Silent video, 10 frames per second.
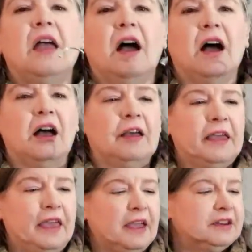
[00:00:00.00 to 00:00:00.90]

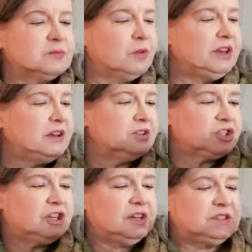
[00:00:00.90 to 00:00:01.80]
And
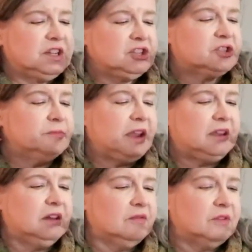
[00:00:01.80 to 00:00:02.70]
she didn't teach the
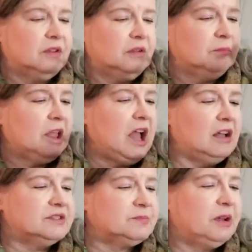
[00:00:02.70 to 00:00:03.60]
making of the
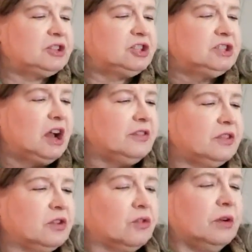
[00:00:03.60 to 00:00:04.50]
blouse, but she taught
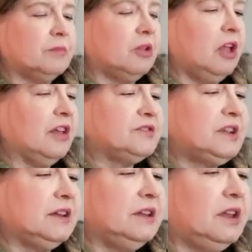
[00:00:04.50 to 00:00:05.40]
the crimp cloth
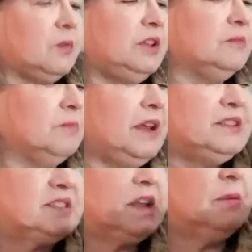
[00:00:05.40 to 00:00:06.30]
technique. We
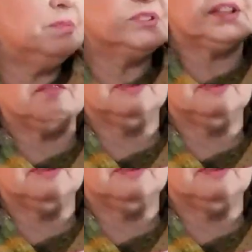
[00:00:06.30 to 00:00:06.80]
made samples of